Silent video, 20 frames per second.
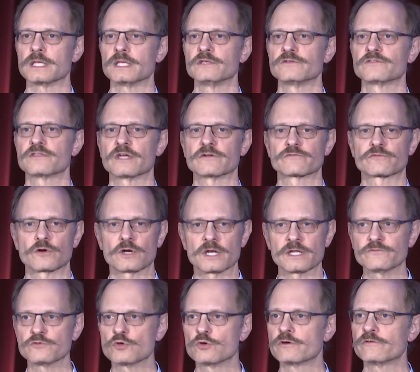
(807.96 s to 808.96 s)
is that for
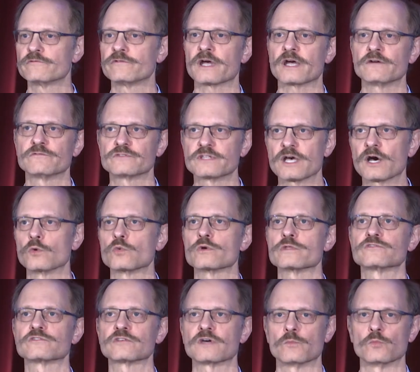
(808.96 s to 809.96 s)
any of you who have dealt
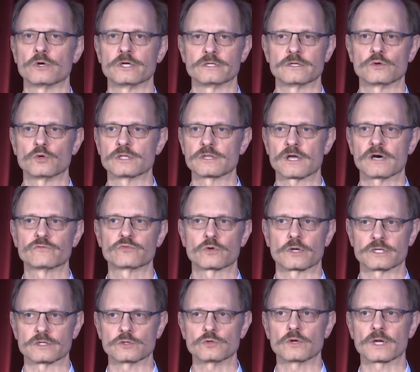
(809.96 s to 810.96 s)
with someone or a loved
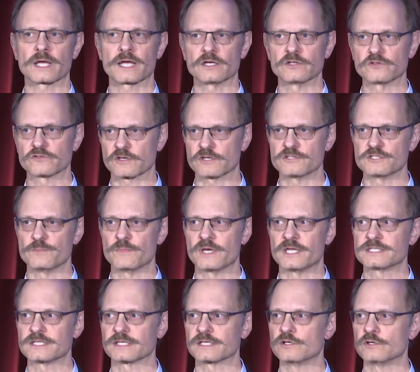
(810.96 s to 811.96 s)
one who has a
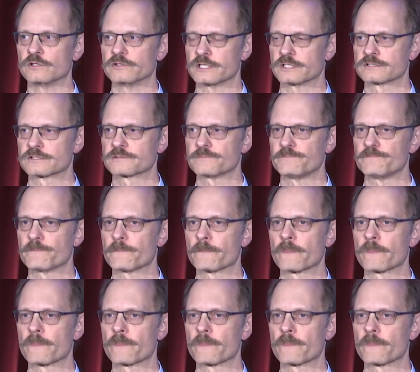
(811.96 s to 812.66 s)
dementing illness,